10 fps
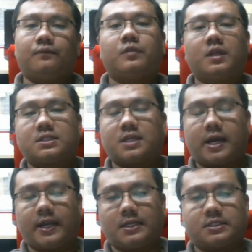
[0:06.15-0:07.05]
this
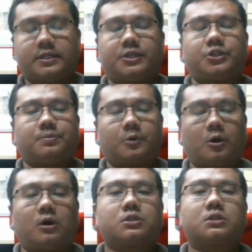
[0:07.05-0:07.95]
IS leadership
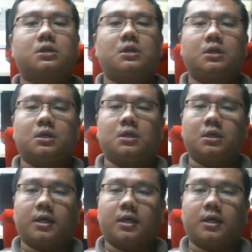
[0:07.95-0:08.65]
course.